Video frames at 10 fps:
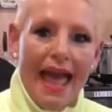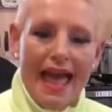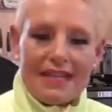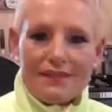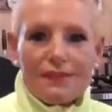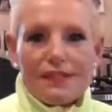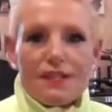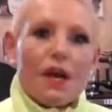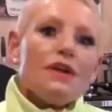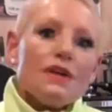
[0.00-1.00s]
And if we
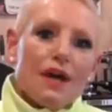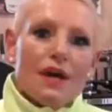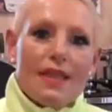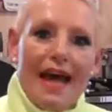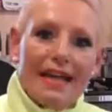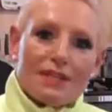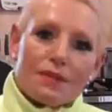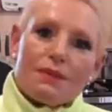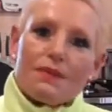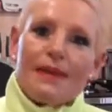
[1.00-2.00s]
don't know that,
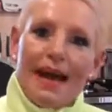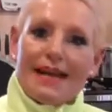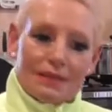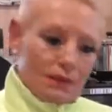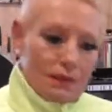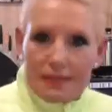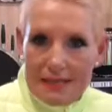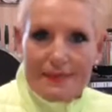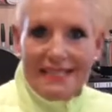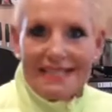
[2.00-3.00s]
should we be, or
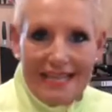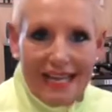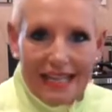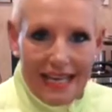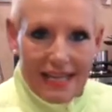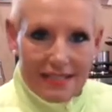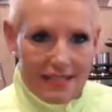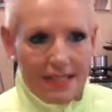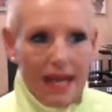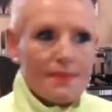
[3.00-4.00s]
somebody's telling us
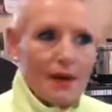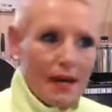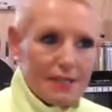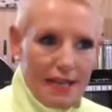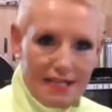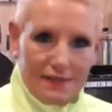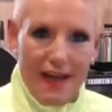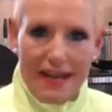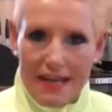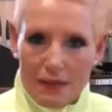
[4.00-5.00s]
that carbohydrate's
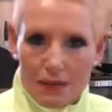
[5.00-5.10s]
fattening,